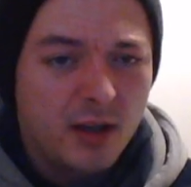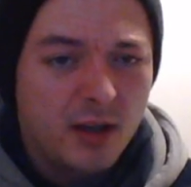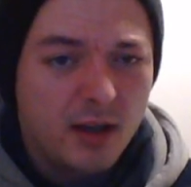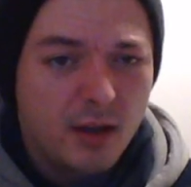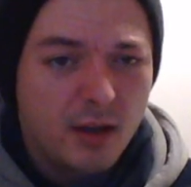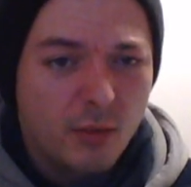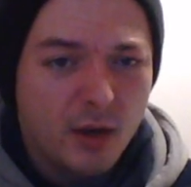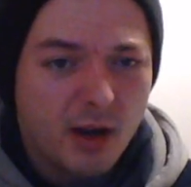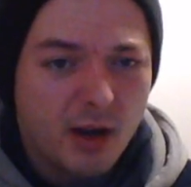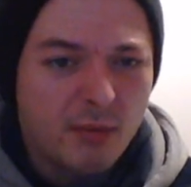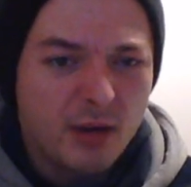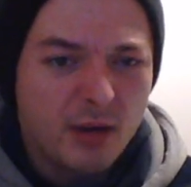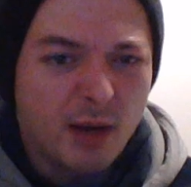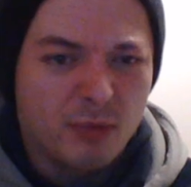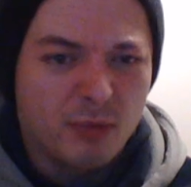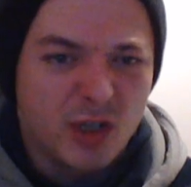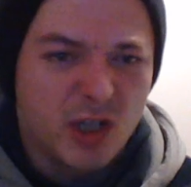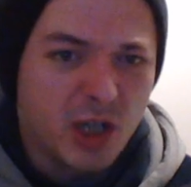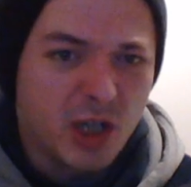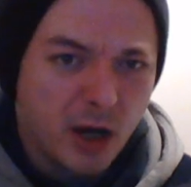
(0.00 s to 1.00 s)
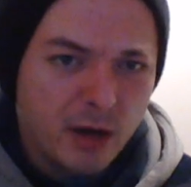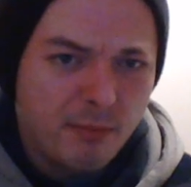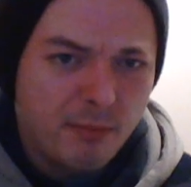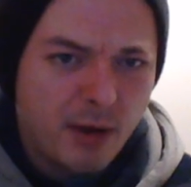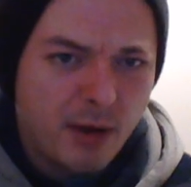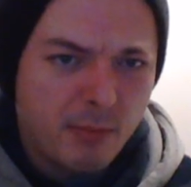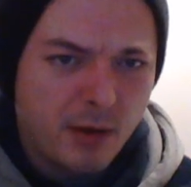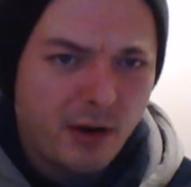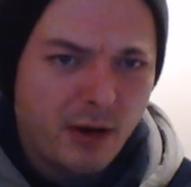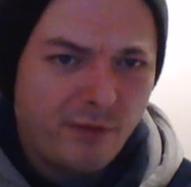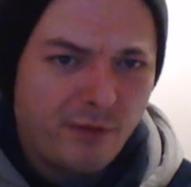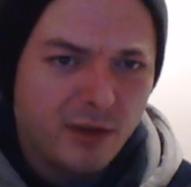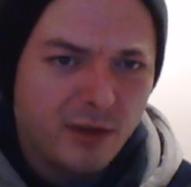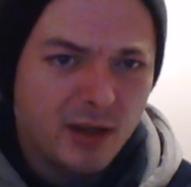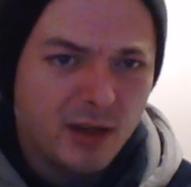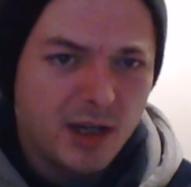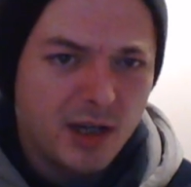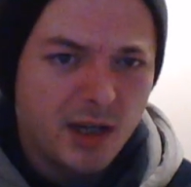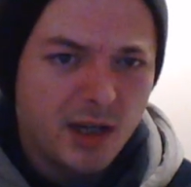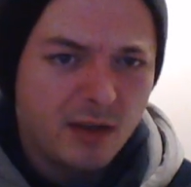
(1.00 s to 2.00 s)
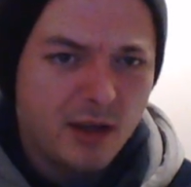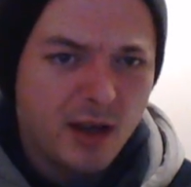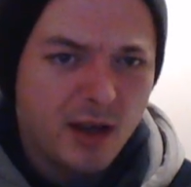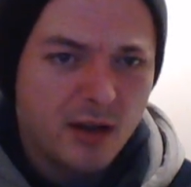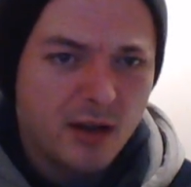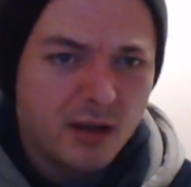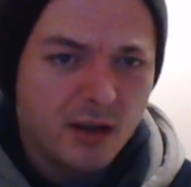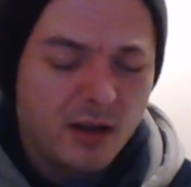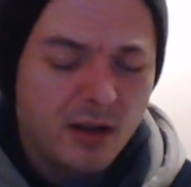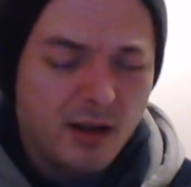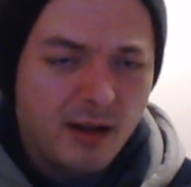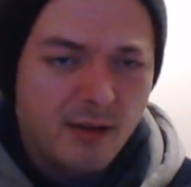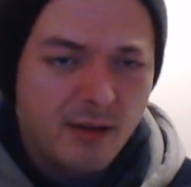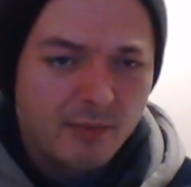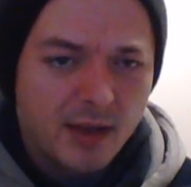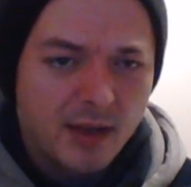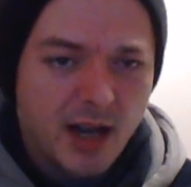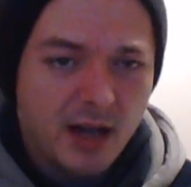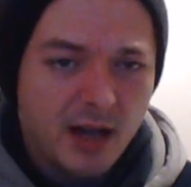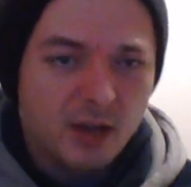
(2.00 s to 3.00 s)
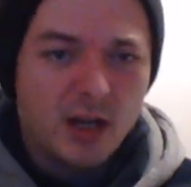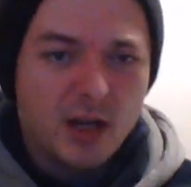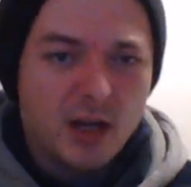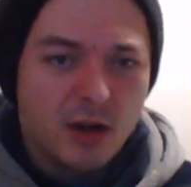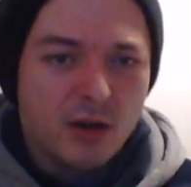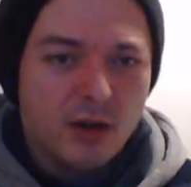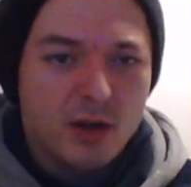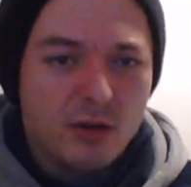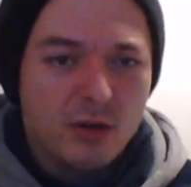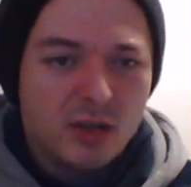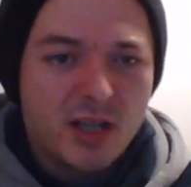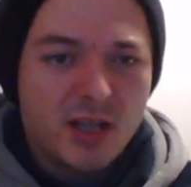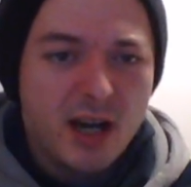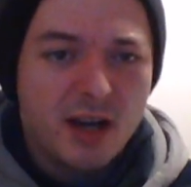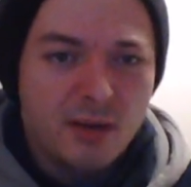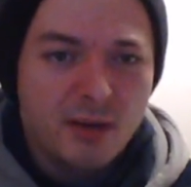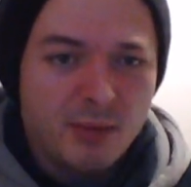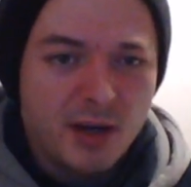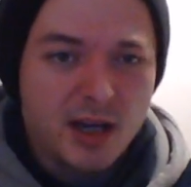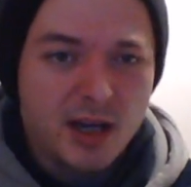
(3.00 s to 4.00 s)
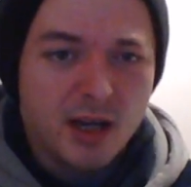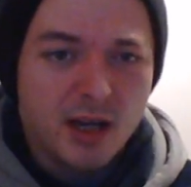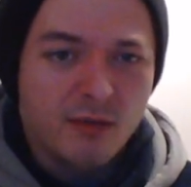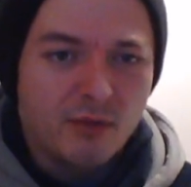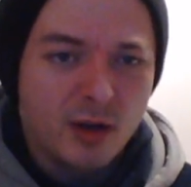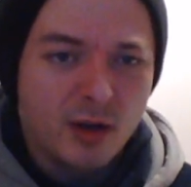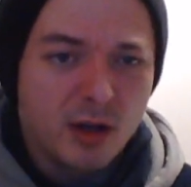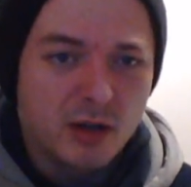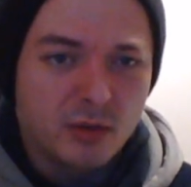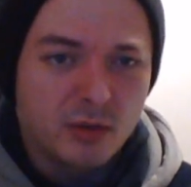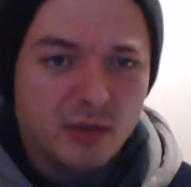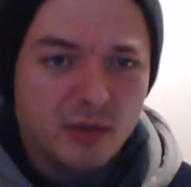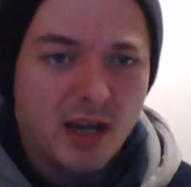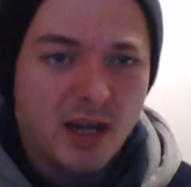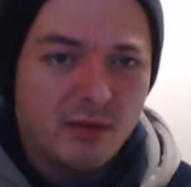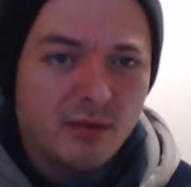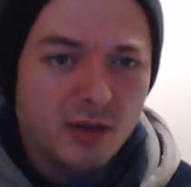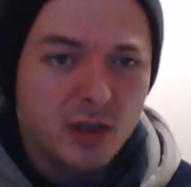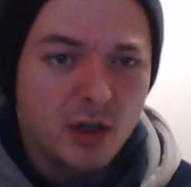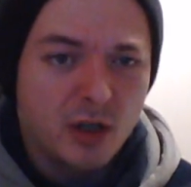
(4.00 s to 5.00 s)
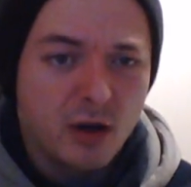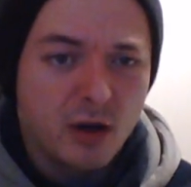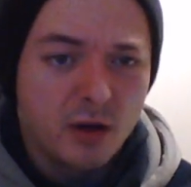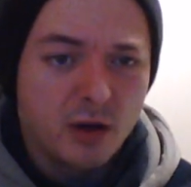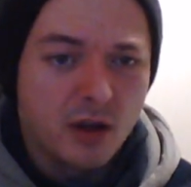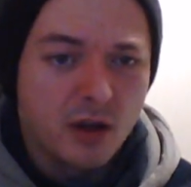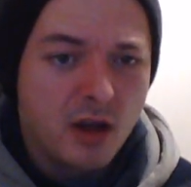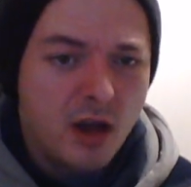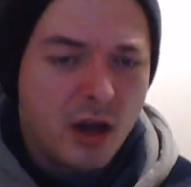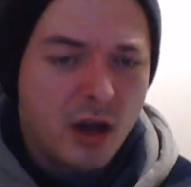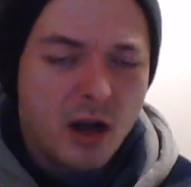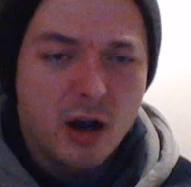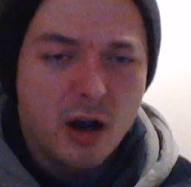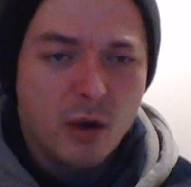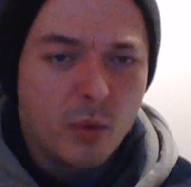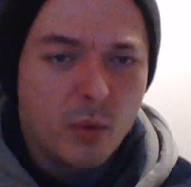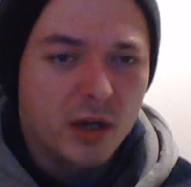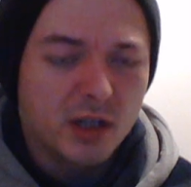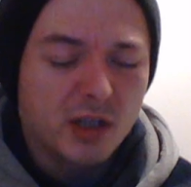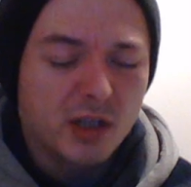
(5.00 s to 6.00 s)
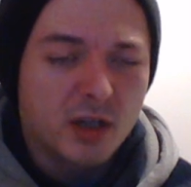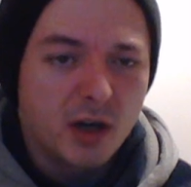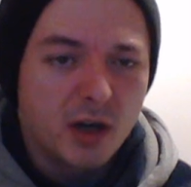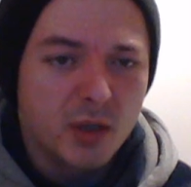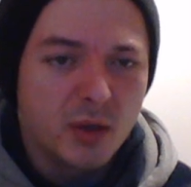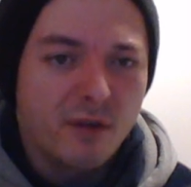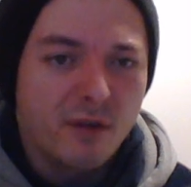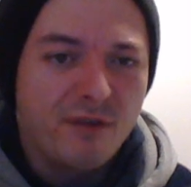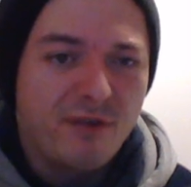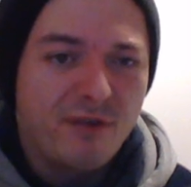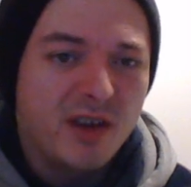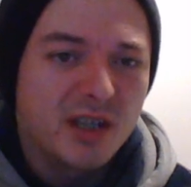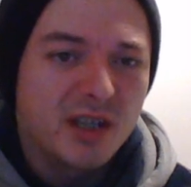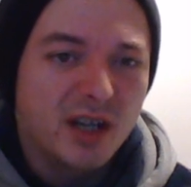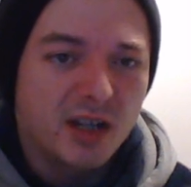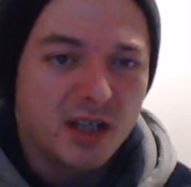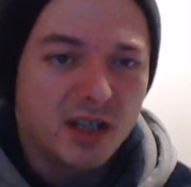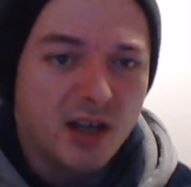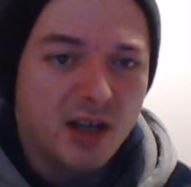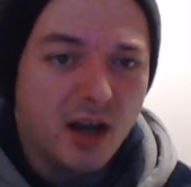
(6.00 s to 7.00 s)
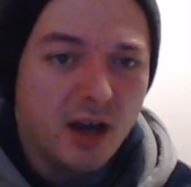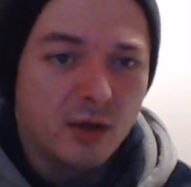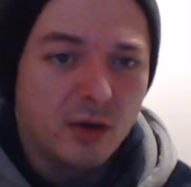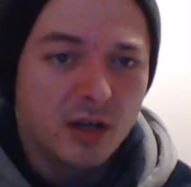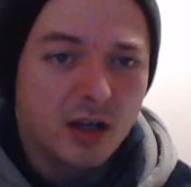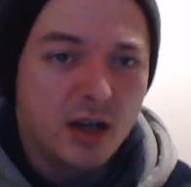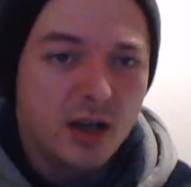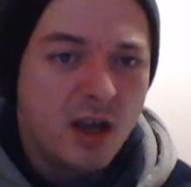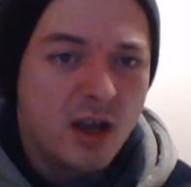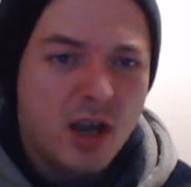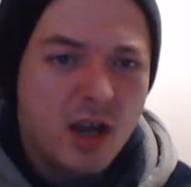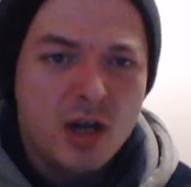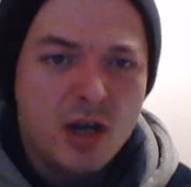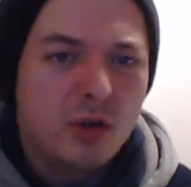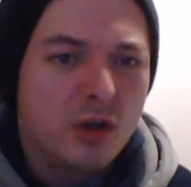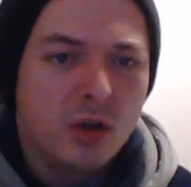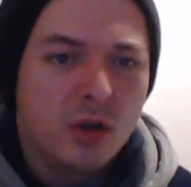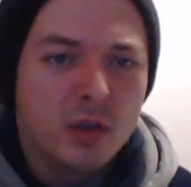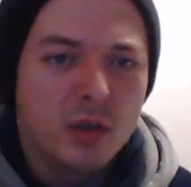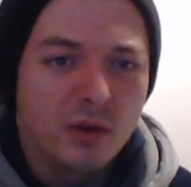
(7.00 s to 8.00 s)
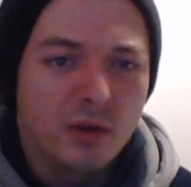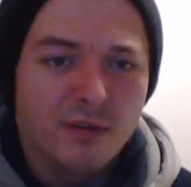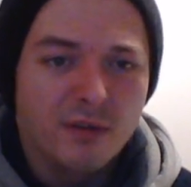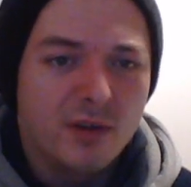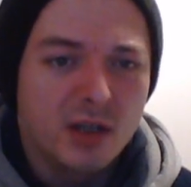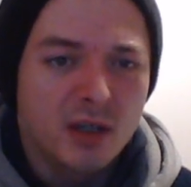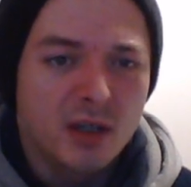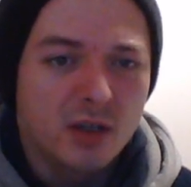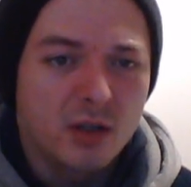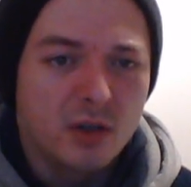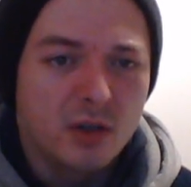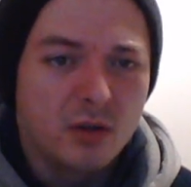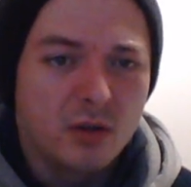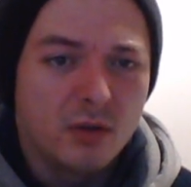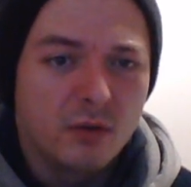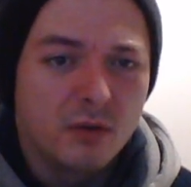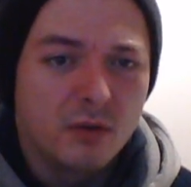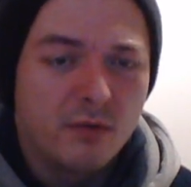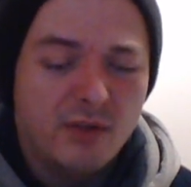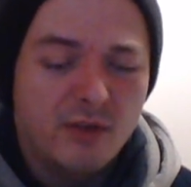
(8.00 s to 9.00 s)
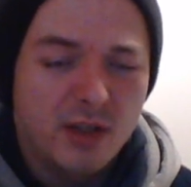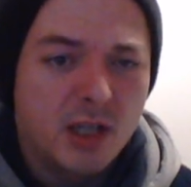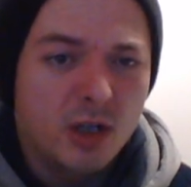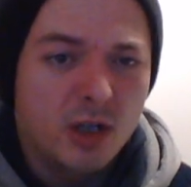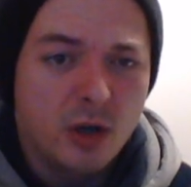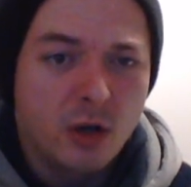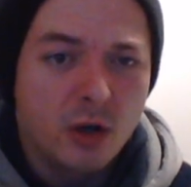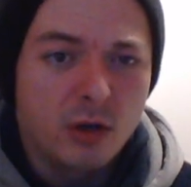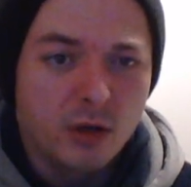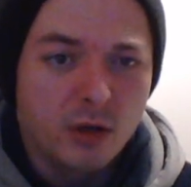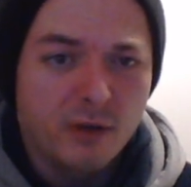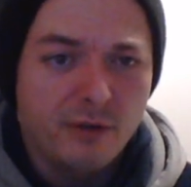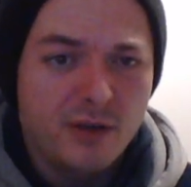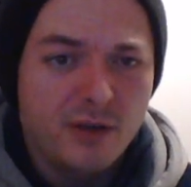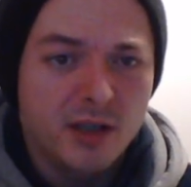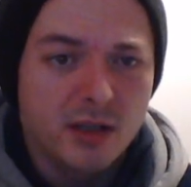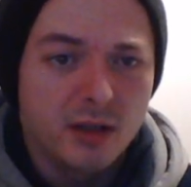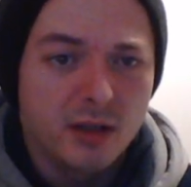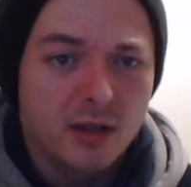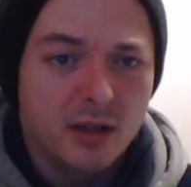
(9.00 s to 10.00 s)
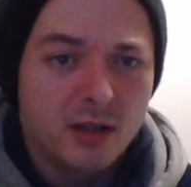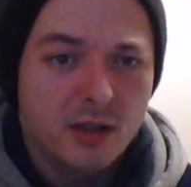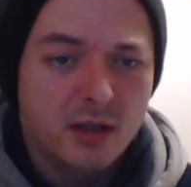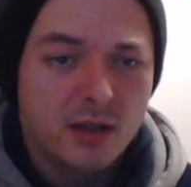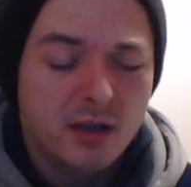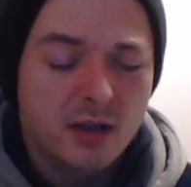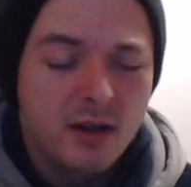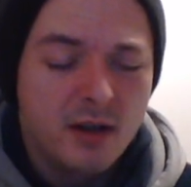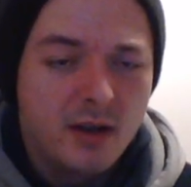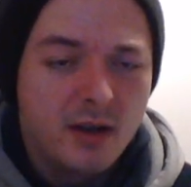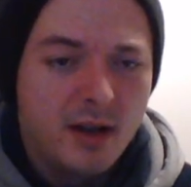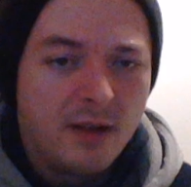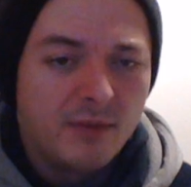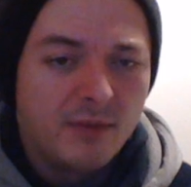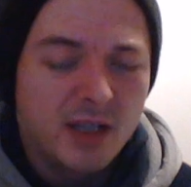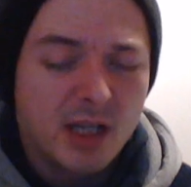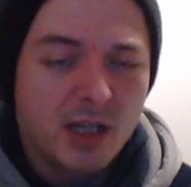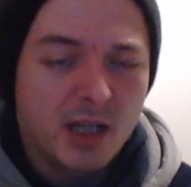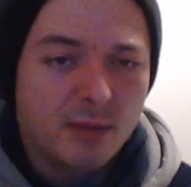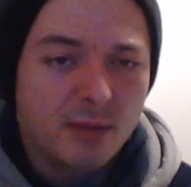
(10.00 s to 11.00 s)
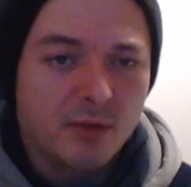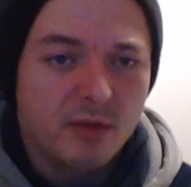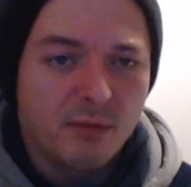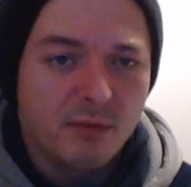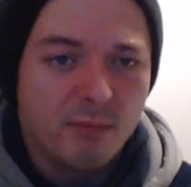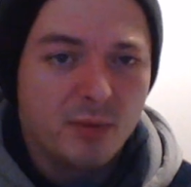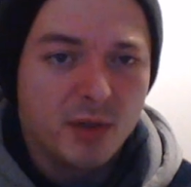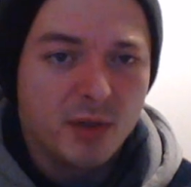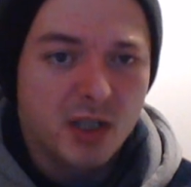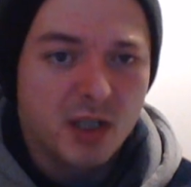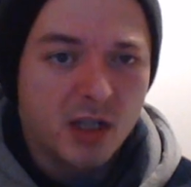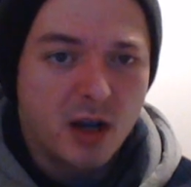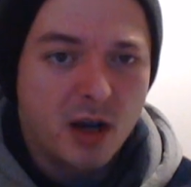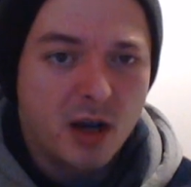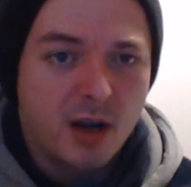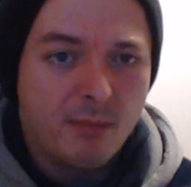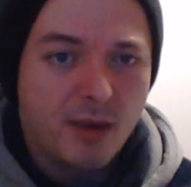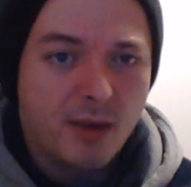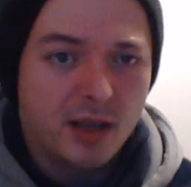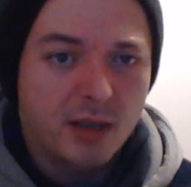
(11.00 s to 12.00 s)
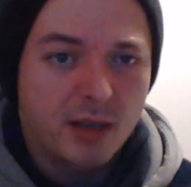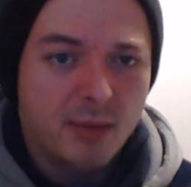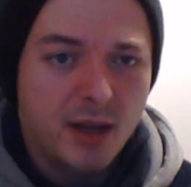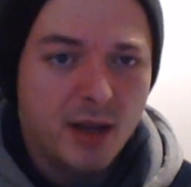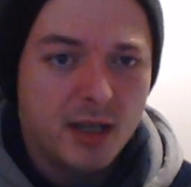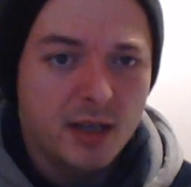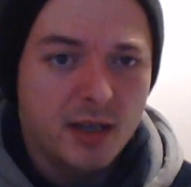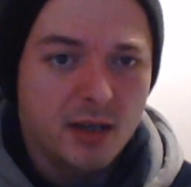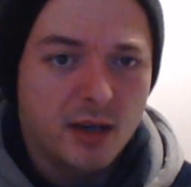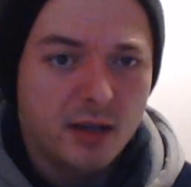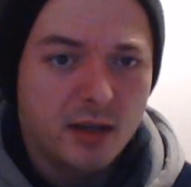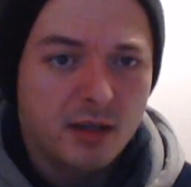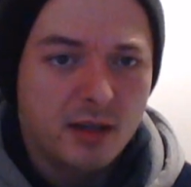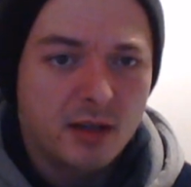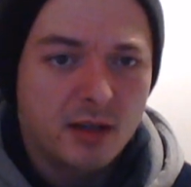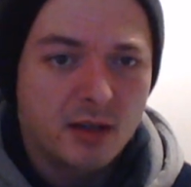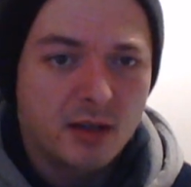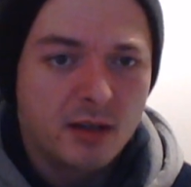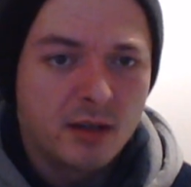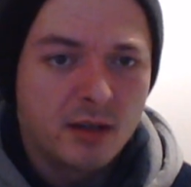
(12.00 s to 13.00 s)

Well, I'm dumb, am I, for thinking that? And you say at the beginning of the article, David Tong, we're going to start doing physics now. I was like, you're not doing physics at all. This is no longer physics. This is some sort of bizarre mathematics.